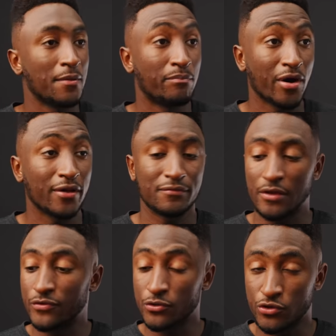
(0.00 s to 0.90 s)
But
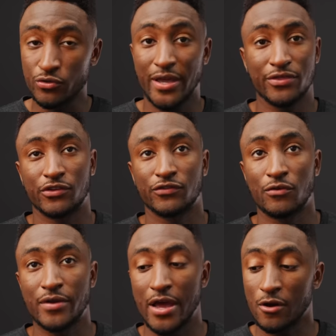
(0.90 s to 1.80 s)
if you do get this
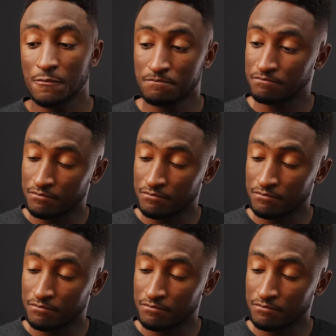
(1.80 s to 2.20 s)
phone now,